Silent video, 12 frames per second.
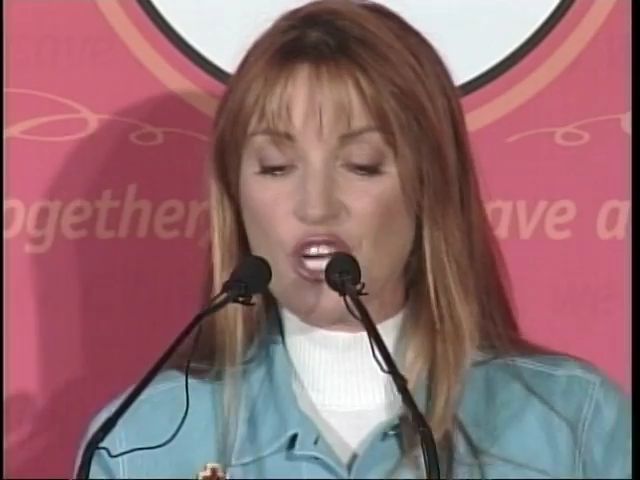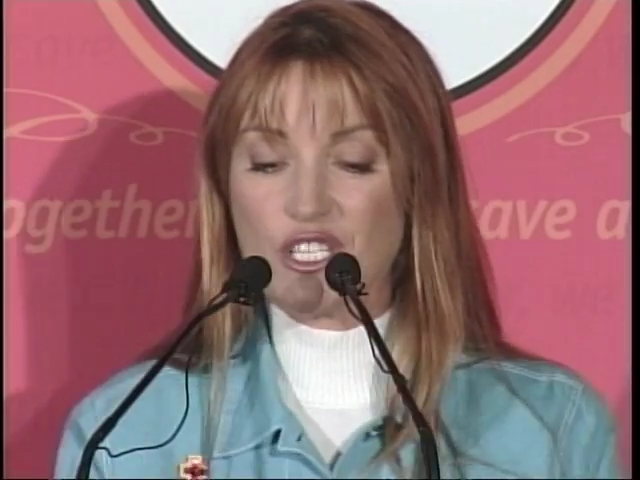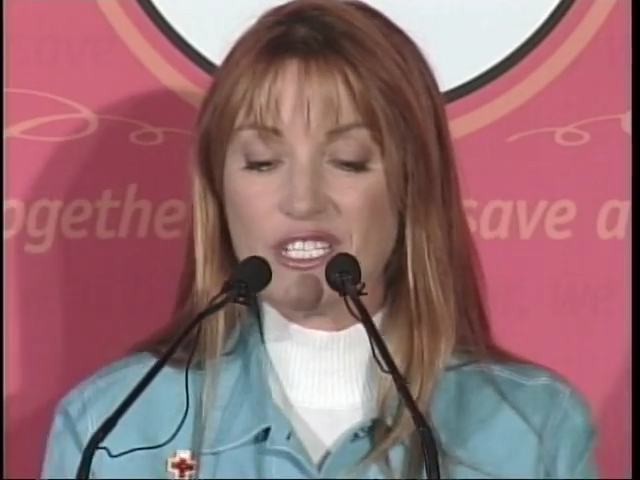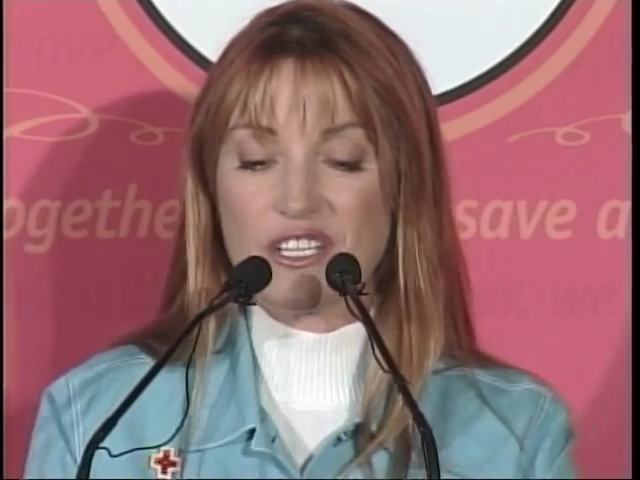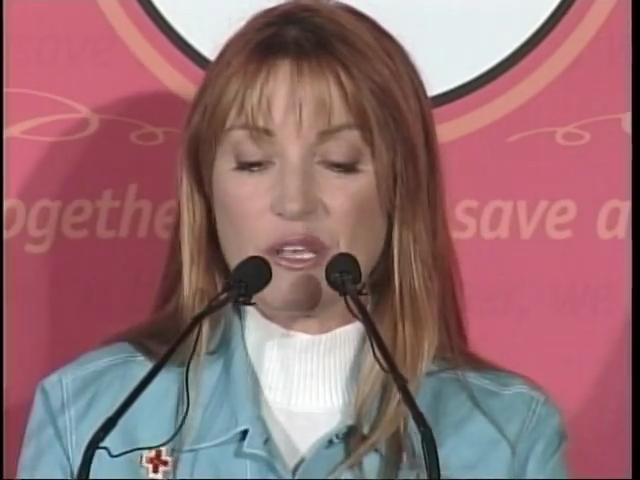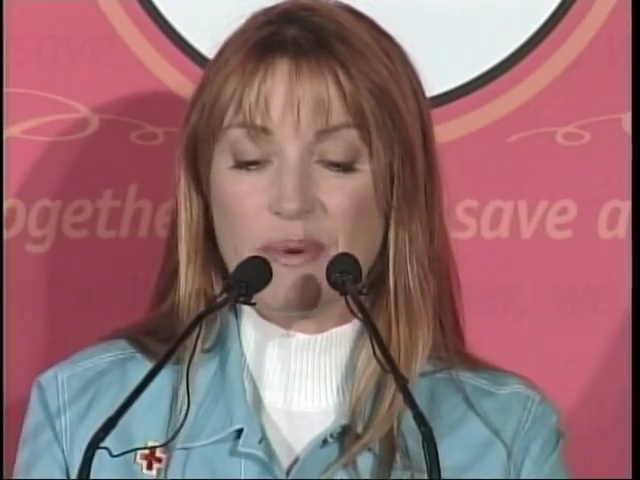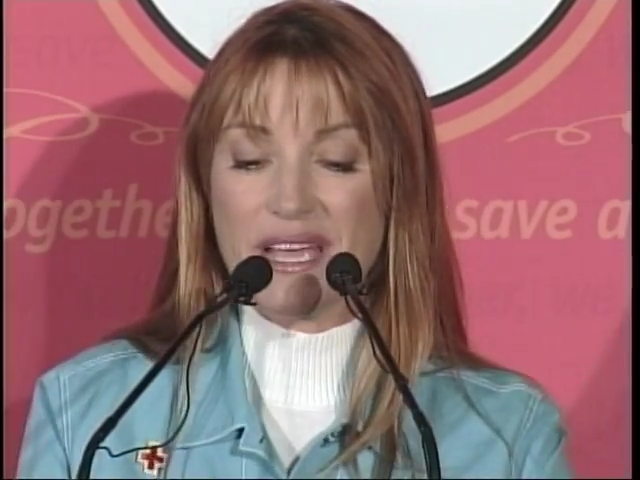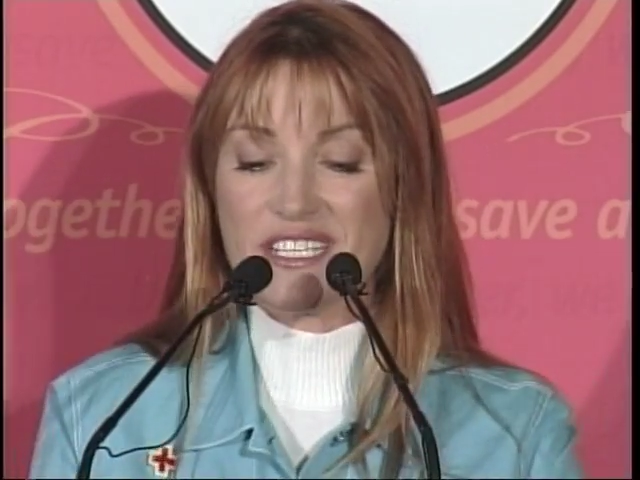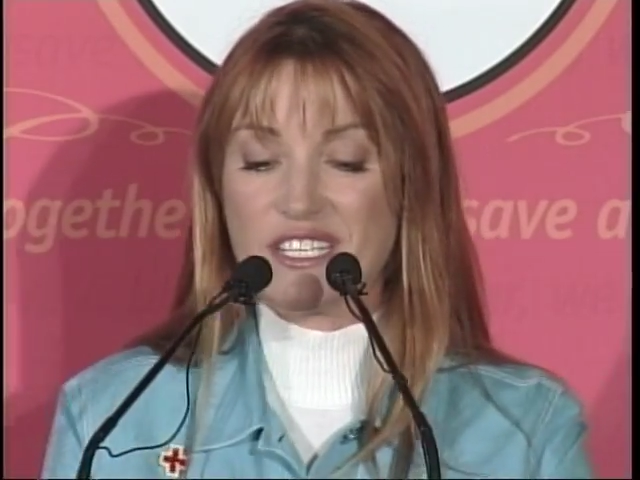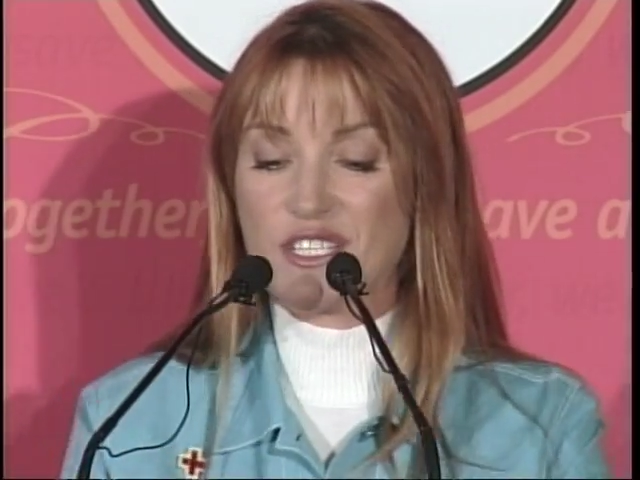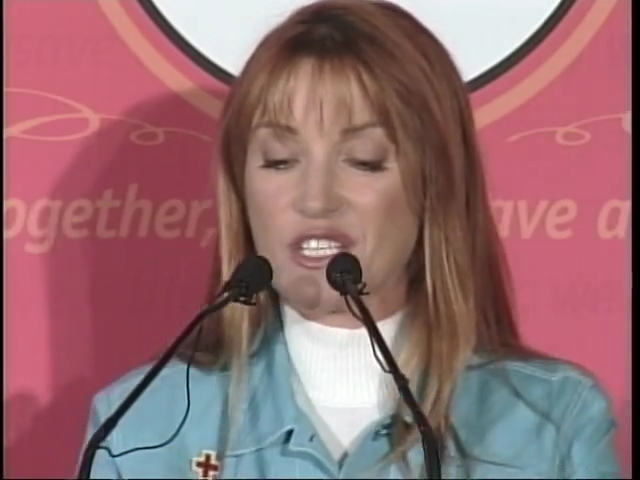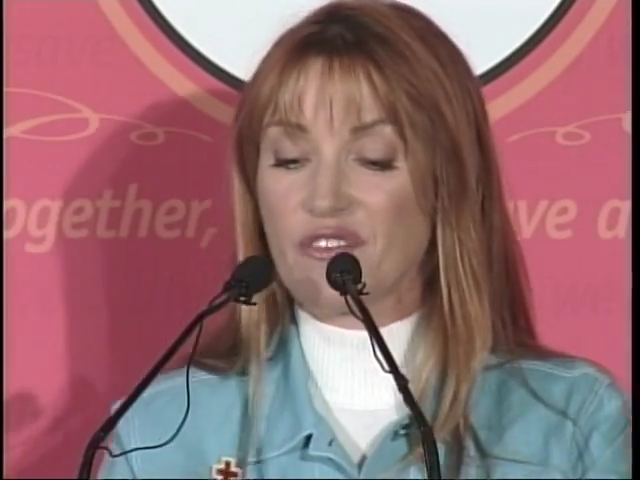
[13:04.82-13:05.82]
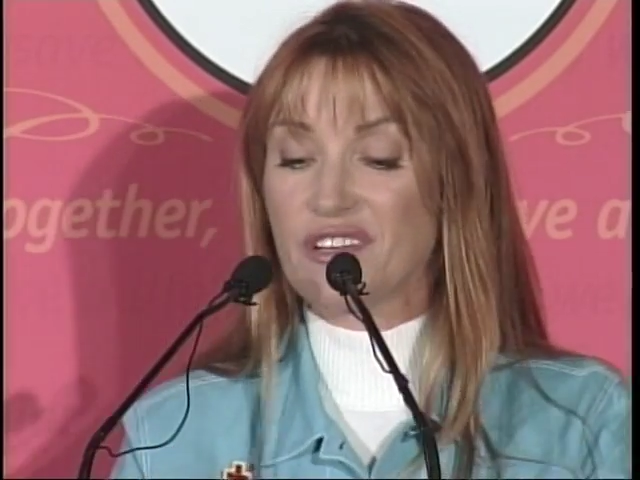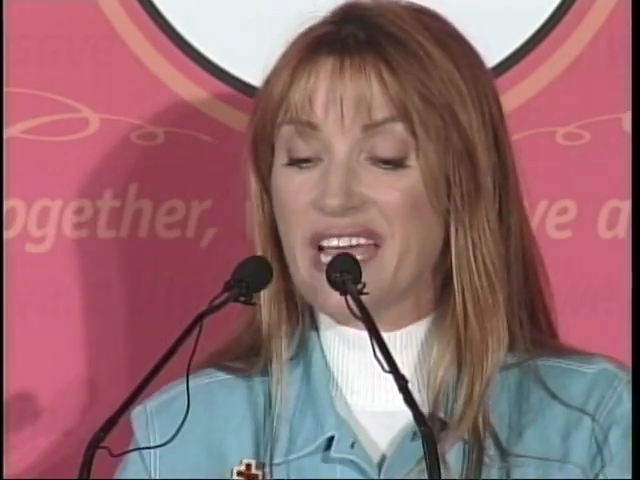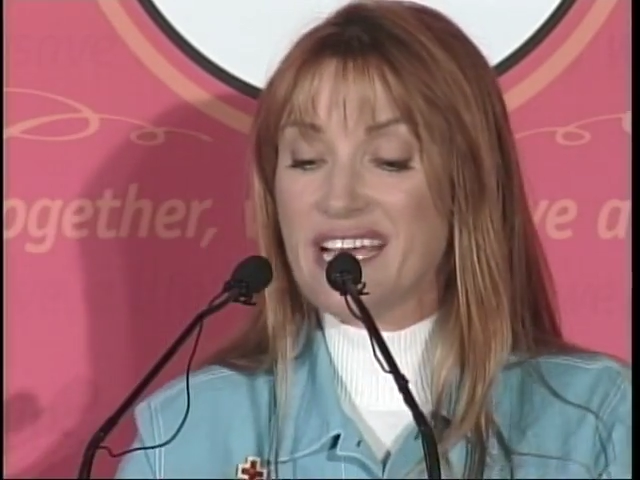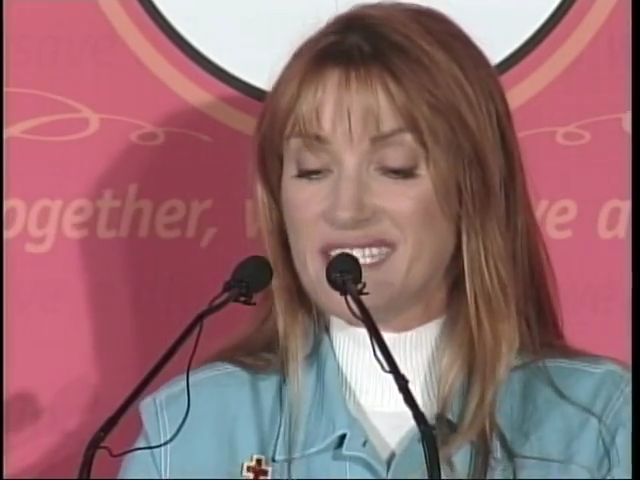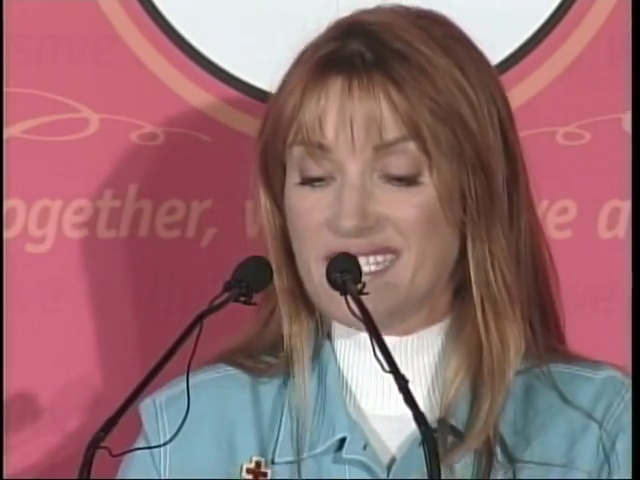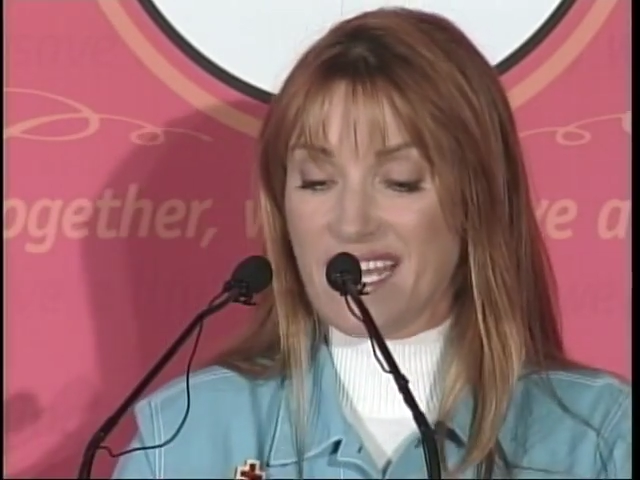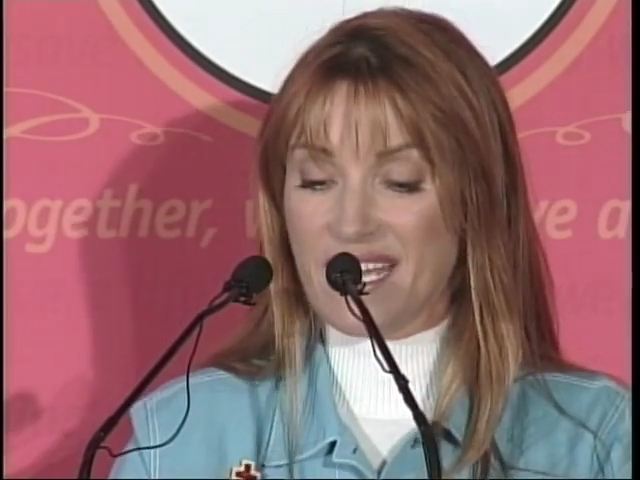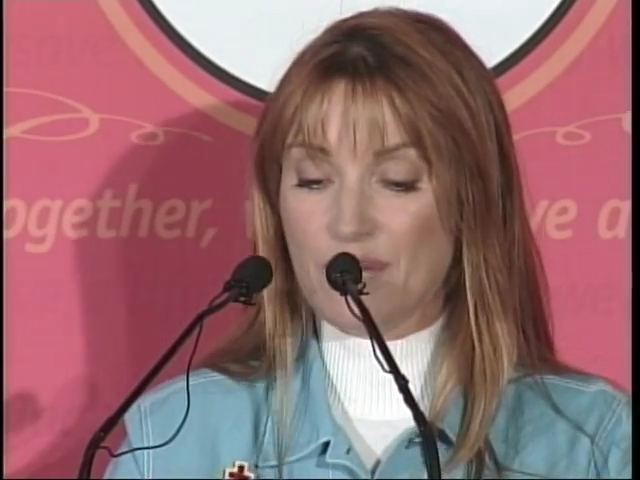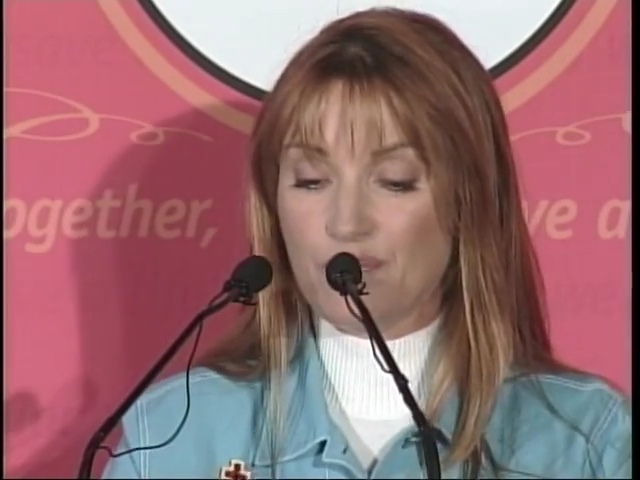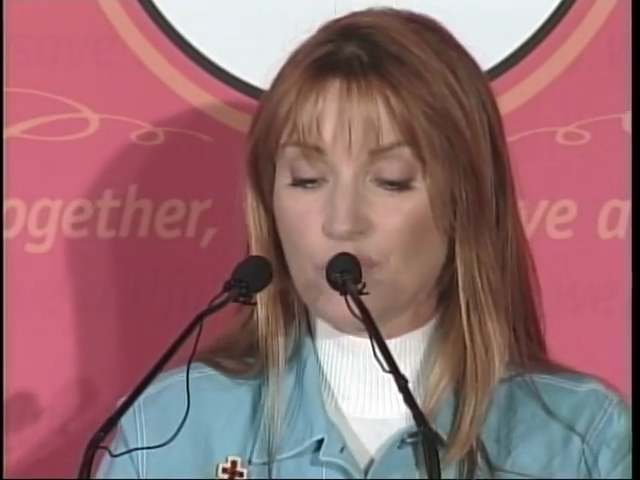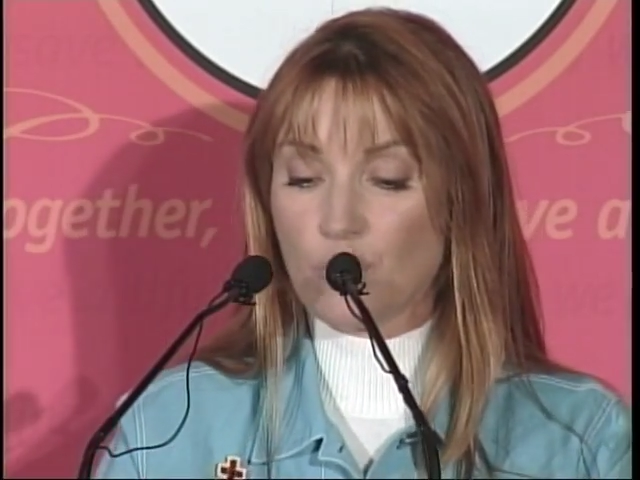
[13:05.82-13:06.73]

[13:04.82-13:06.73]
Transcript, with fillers: chosen on the basis of an essay